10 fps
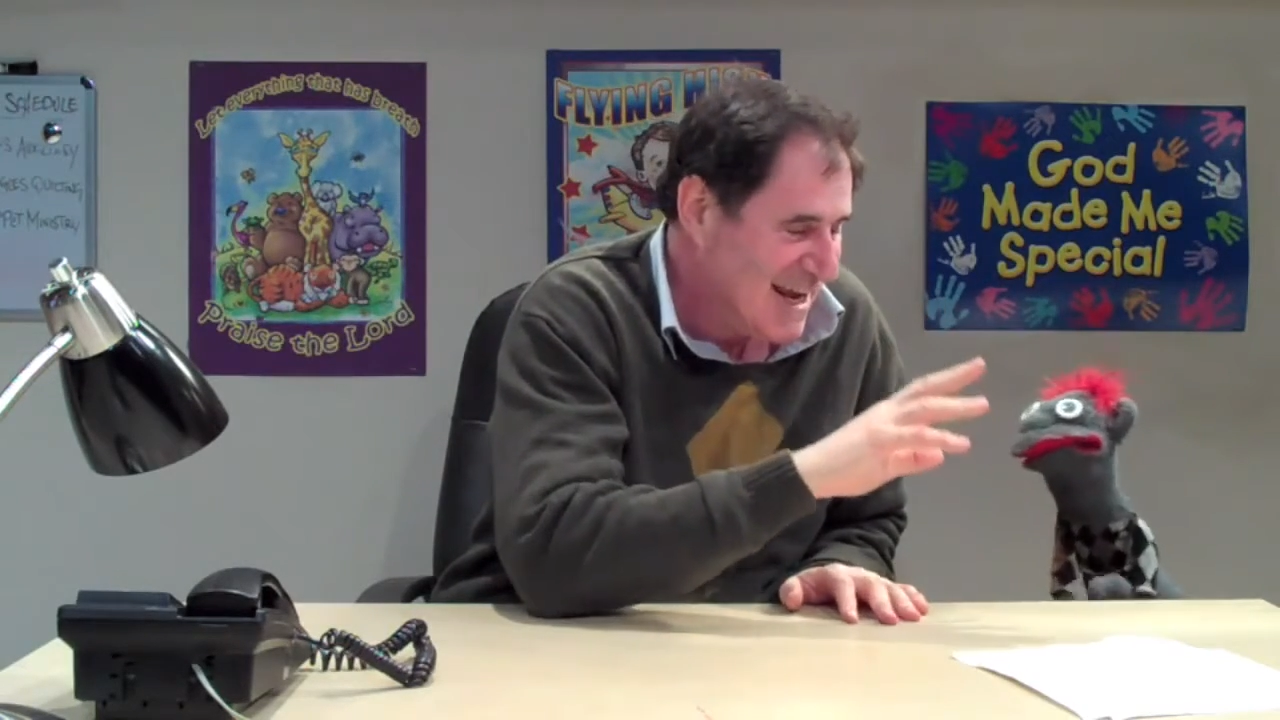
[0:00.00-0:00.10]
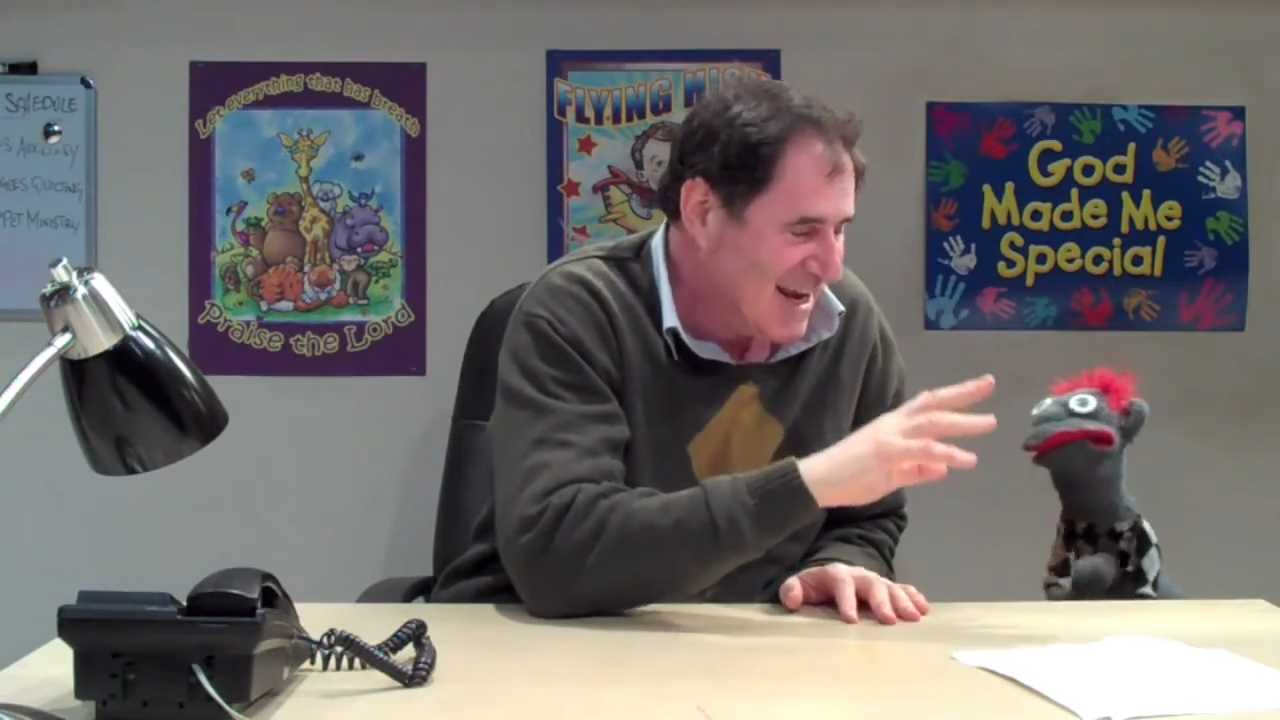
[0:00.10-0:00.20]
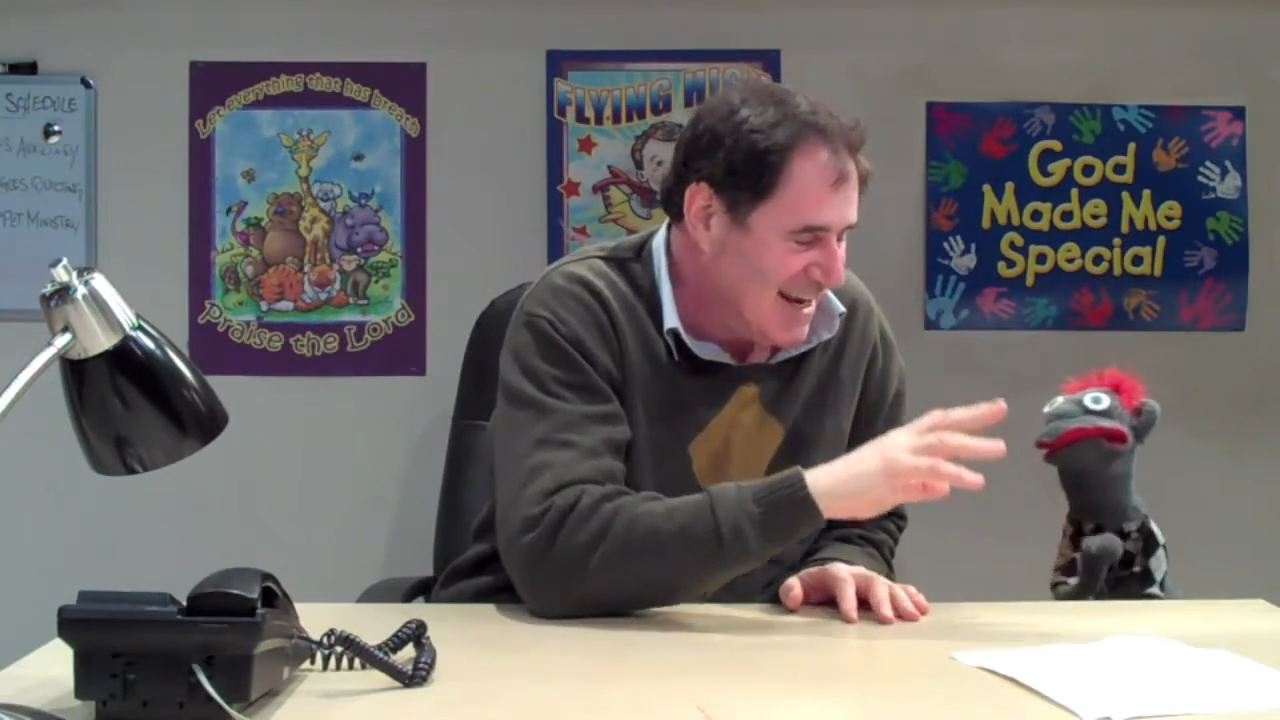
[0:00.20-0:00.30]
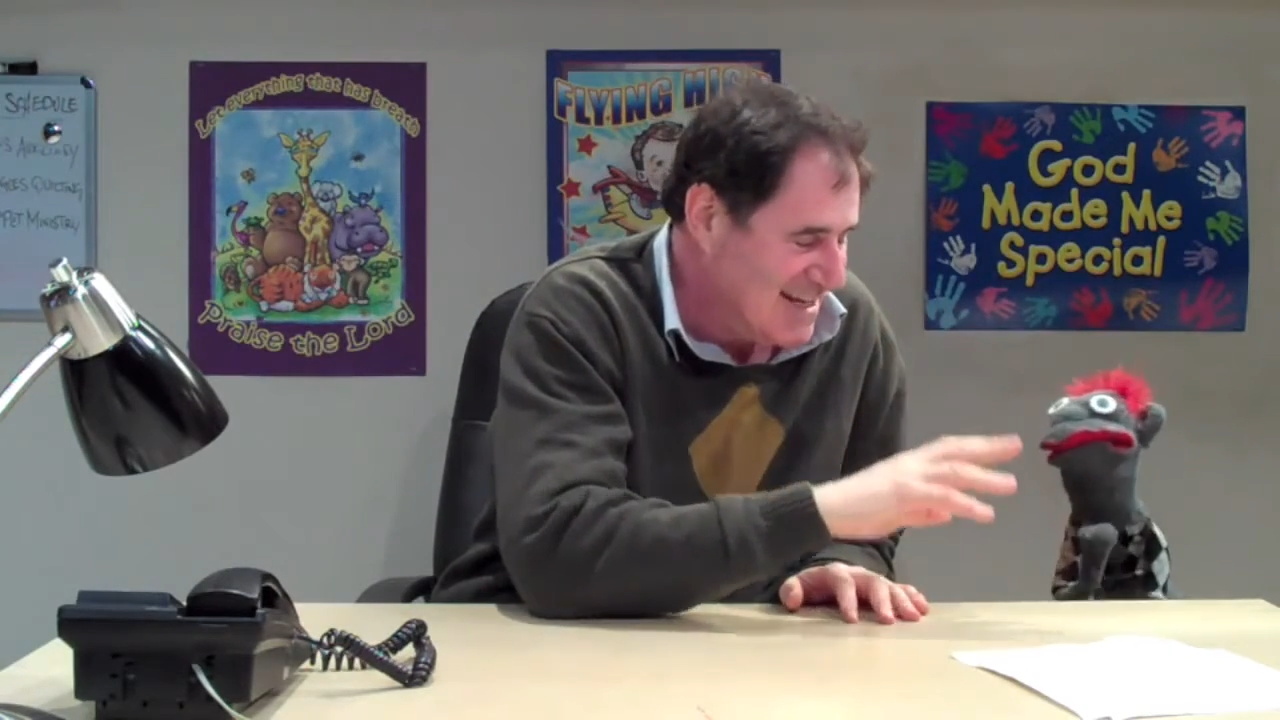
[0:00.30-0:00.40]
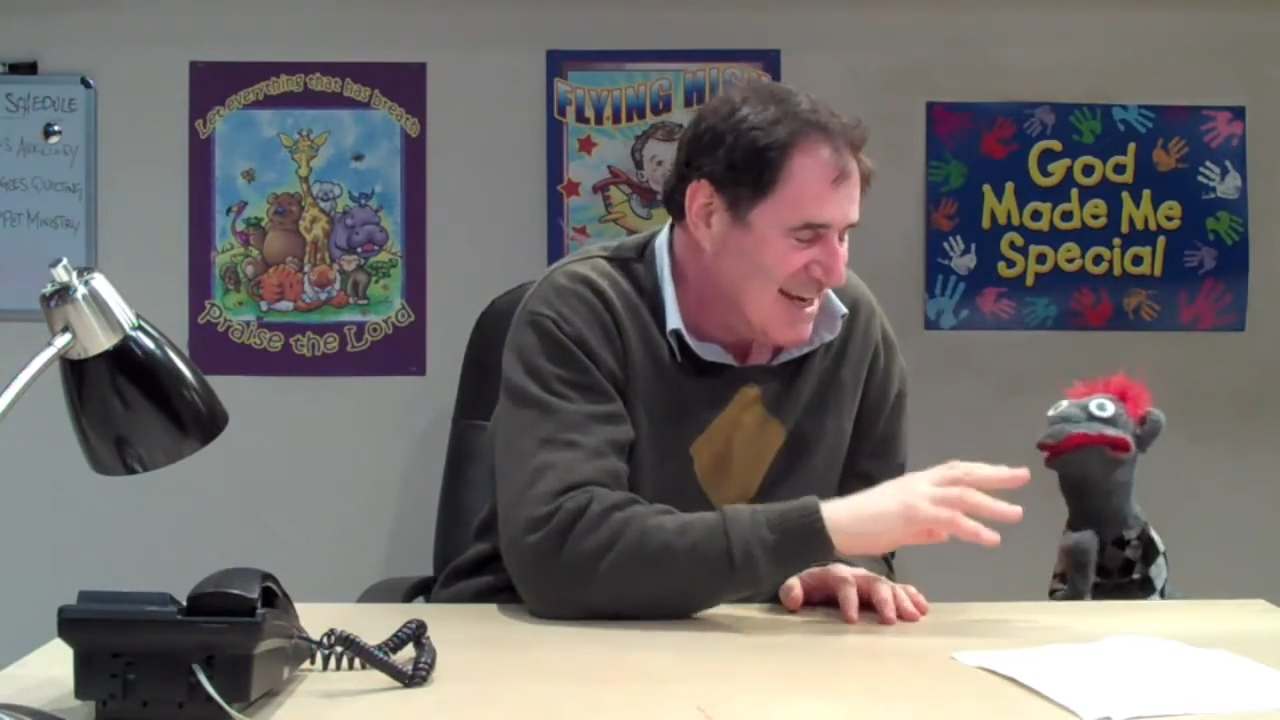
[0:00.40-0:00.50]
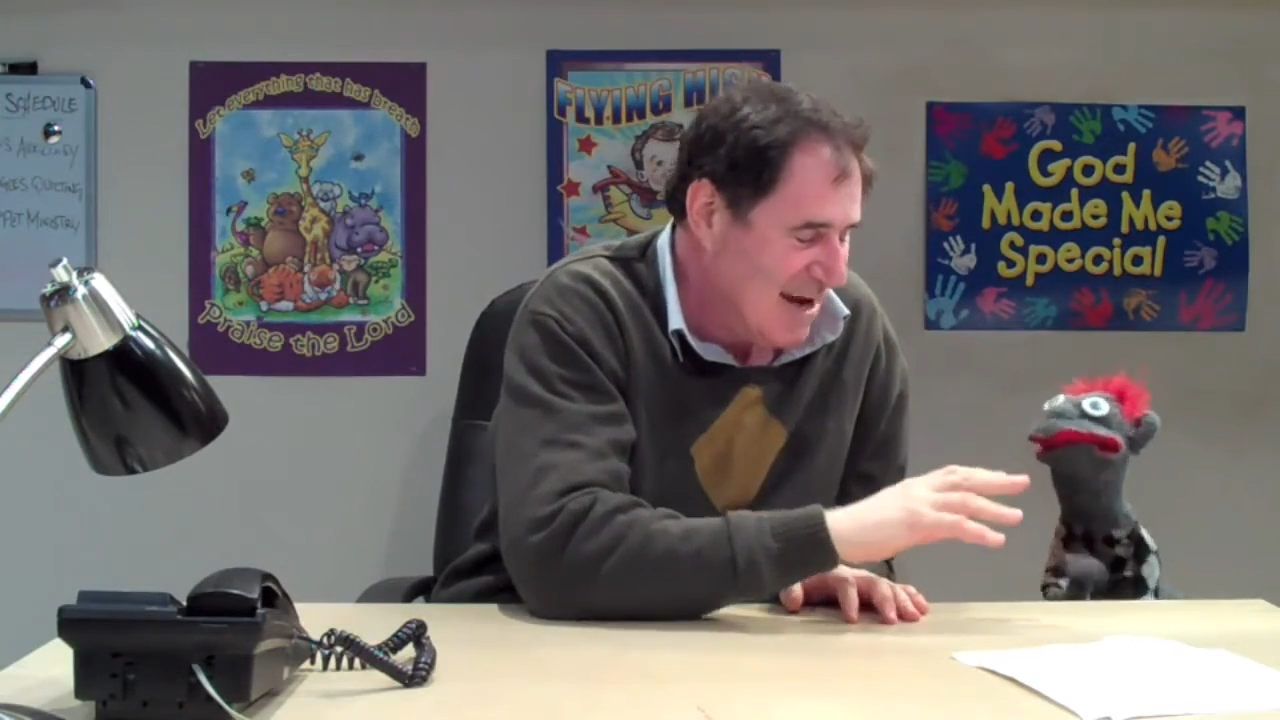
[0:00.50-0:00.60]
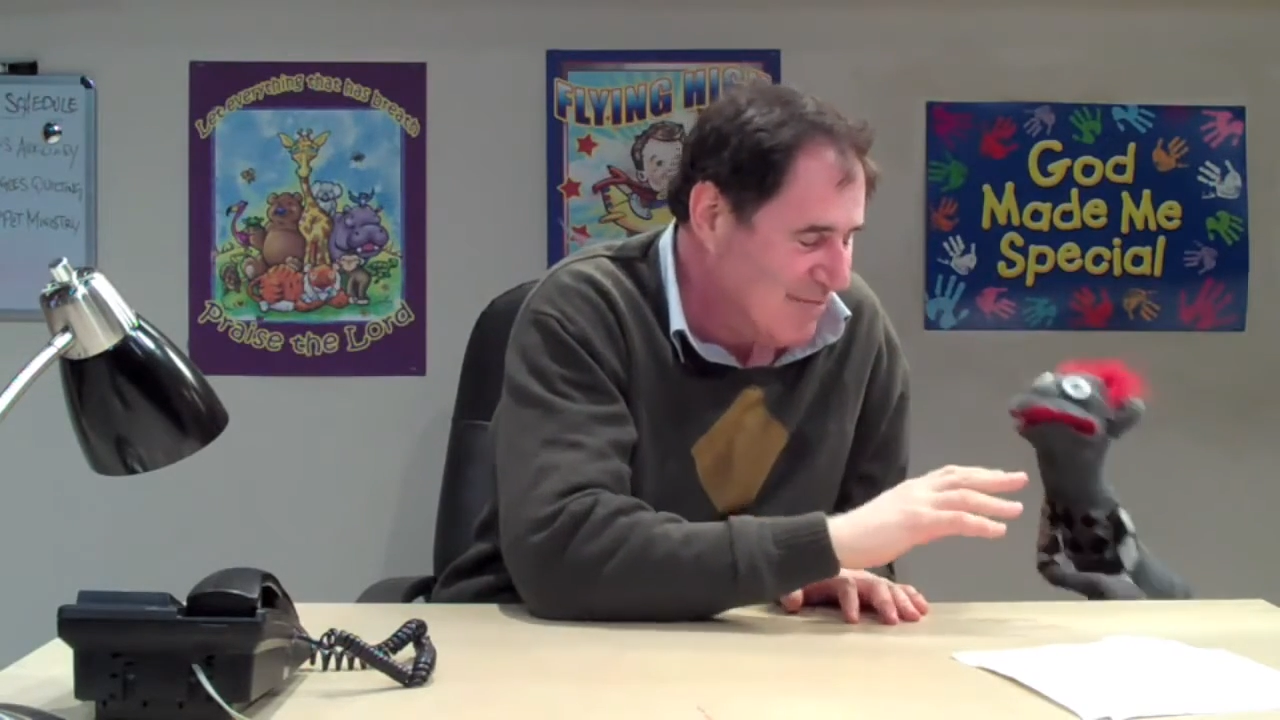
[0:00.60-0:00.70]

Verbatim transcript: Take it easy.